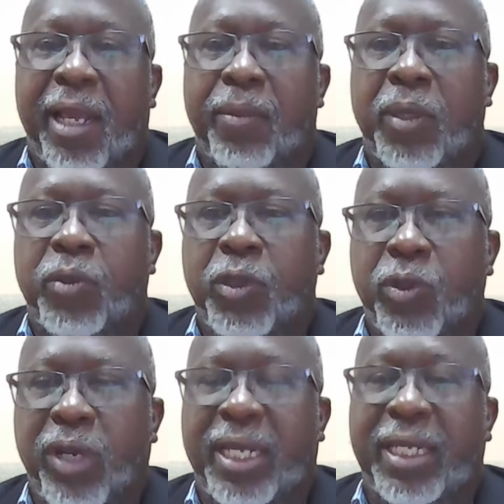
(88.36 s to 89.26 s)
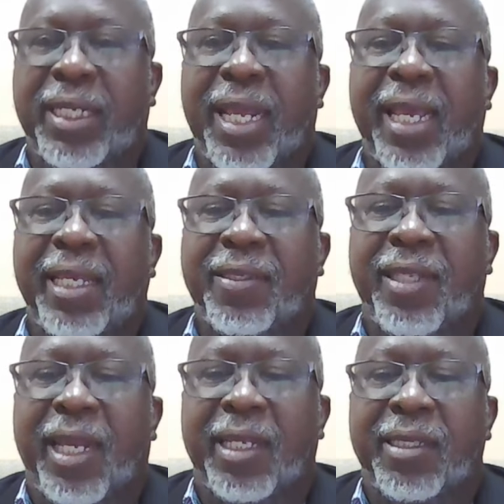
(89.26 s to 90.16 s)
But we do
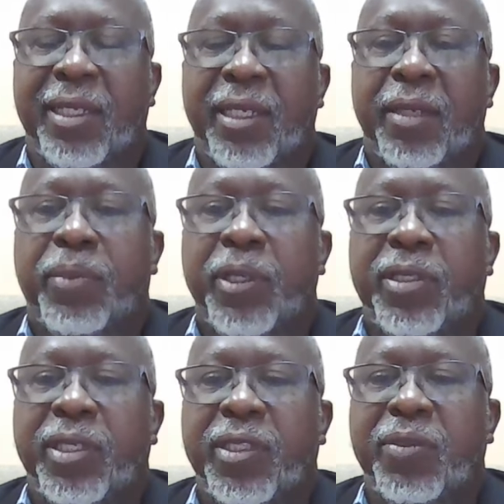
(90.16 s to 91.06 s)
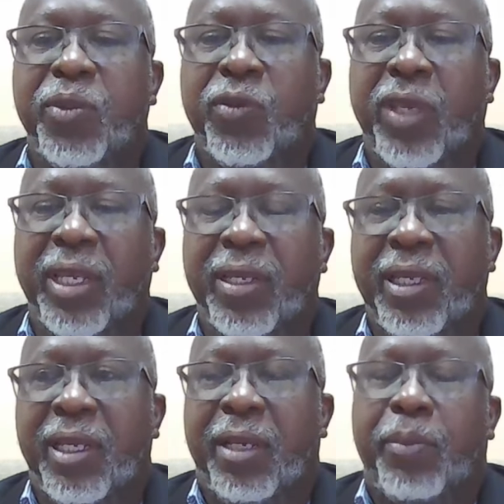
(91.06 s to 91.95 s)
recognize that persons
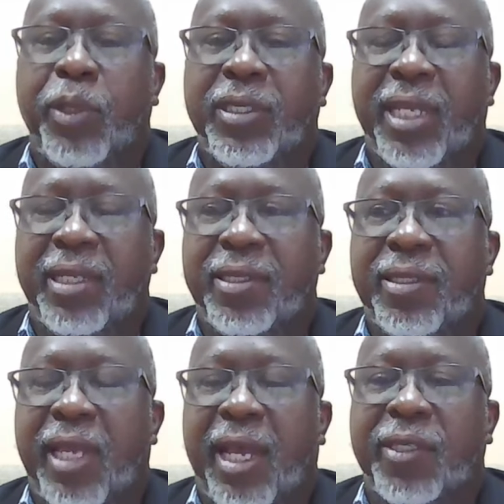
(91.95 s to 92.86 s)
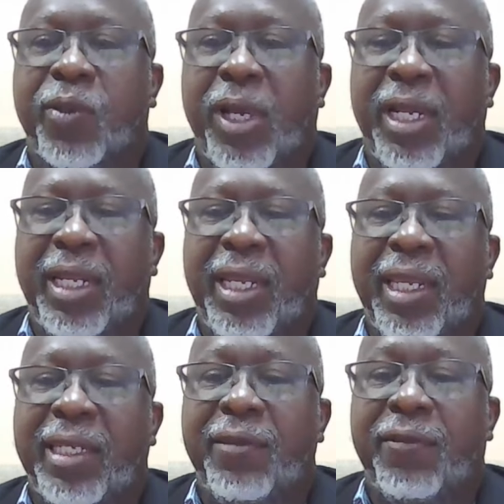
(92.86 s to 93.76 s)
moving presents as well
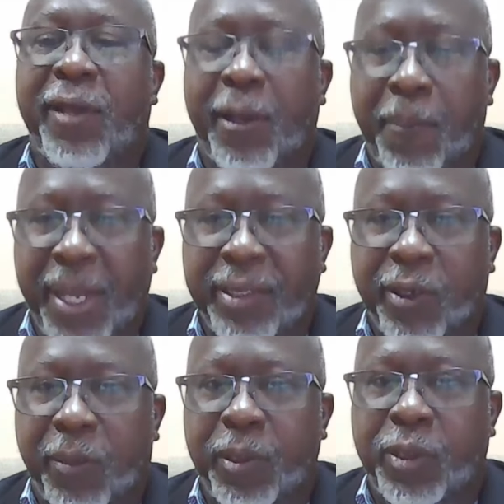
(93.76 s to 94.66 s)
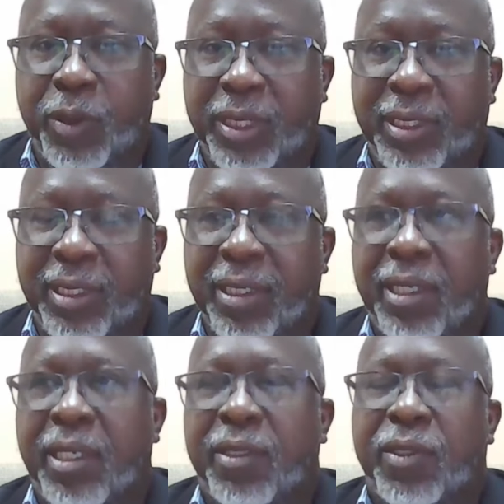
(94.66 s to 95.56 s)
a development opportunity.
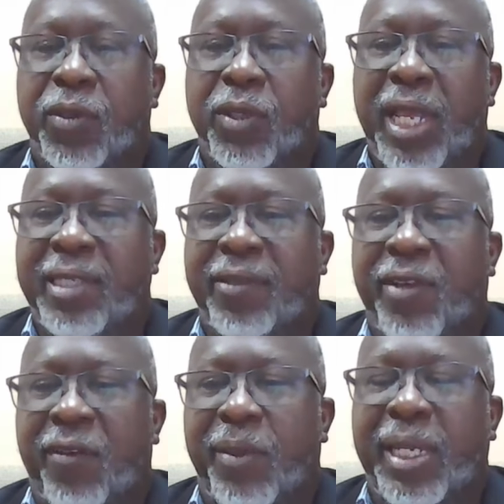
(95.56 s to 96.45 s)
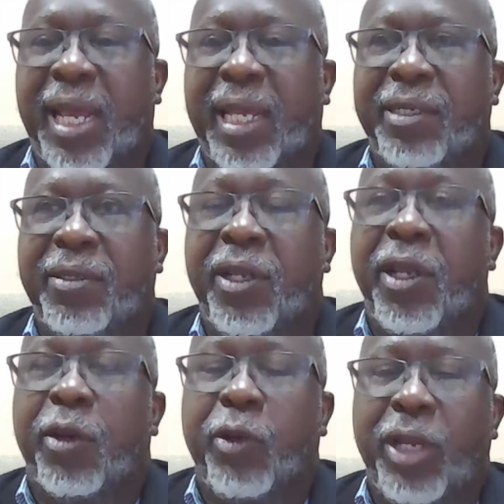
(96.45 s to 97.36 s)
So heads of government had
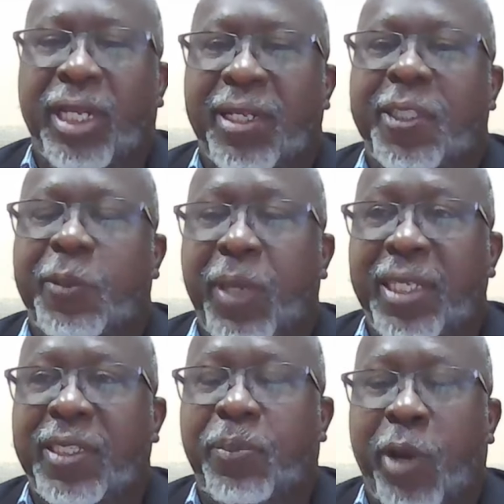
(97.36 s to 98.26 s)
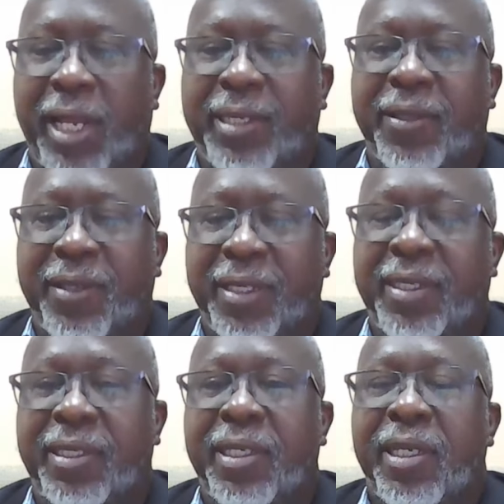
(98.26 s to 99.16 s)
created a space prior to
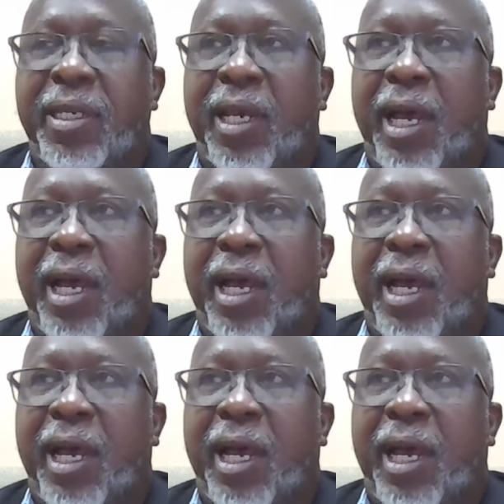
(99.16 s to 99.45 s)
this